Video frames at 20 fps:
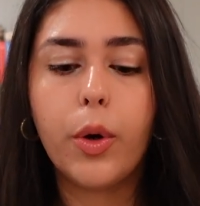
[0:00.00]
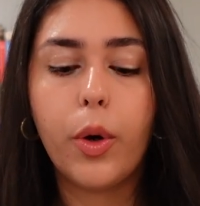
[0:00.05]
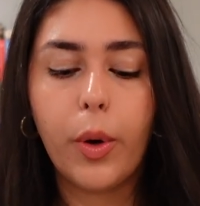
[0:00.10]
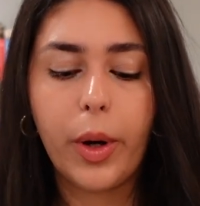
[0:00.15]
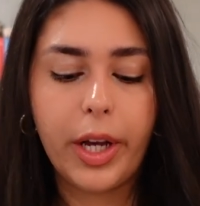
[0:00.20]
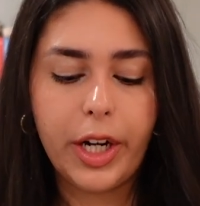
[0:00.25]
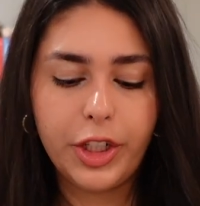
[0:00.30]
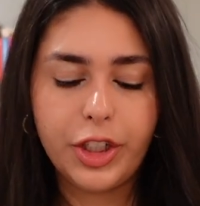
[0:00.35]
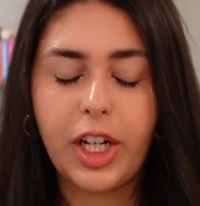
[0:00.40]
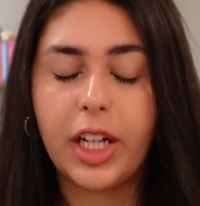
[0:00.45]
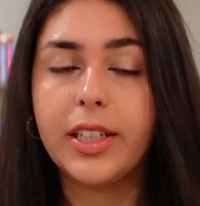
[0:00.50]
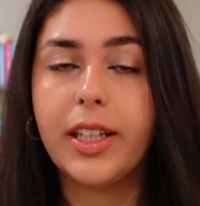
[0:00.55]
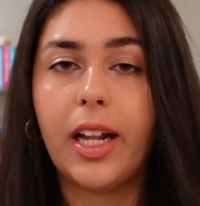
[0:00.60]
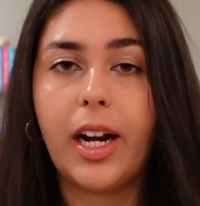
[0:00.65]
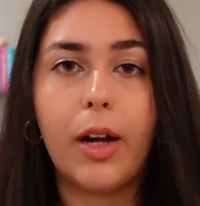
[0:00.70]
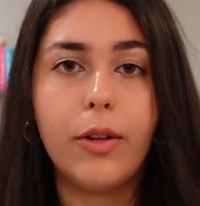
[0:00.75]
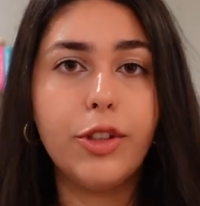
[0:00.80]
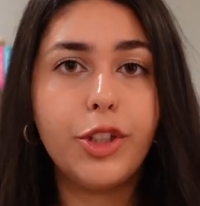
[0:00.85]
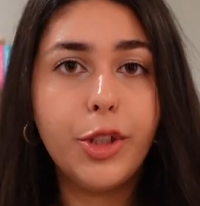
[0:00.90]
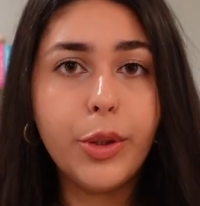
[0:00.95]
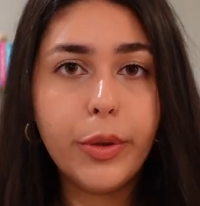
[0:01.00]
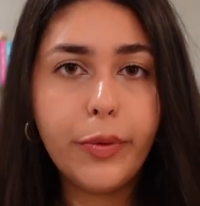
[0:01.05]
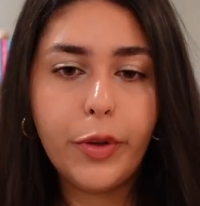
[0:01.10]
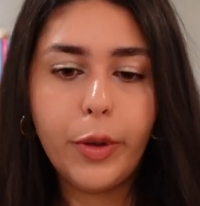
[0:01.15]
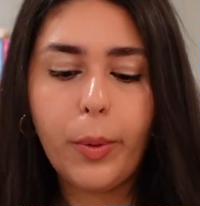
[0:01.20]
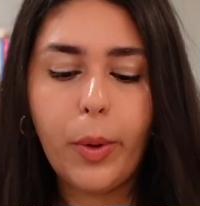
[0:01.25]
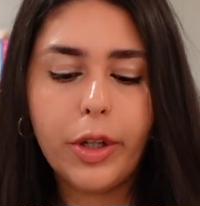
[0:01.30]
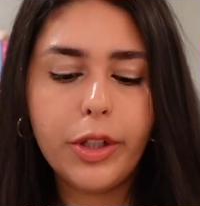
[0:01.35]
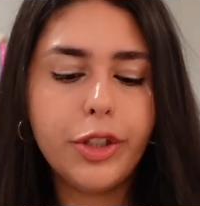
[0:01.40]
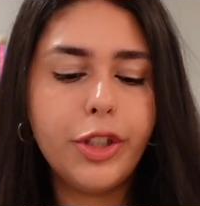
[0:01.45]
Go ahead and check that out too if
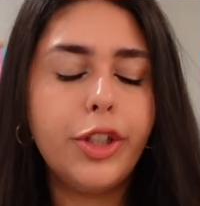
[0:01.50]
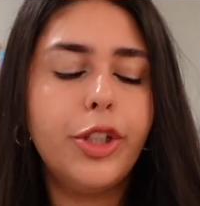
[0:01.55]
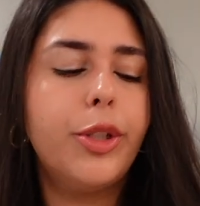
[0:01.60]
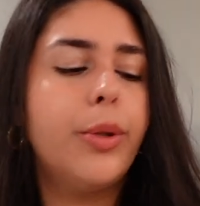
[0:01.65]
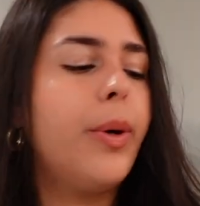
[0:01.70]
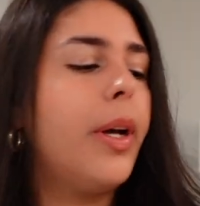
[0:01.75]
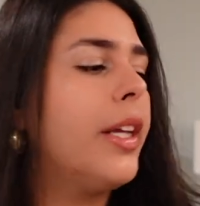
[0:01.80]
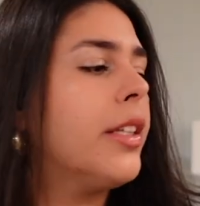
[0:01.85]
you want to.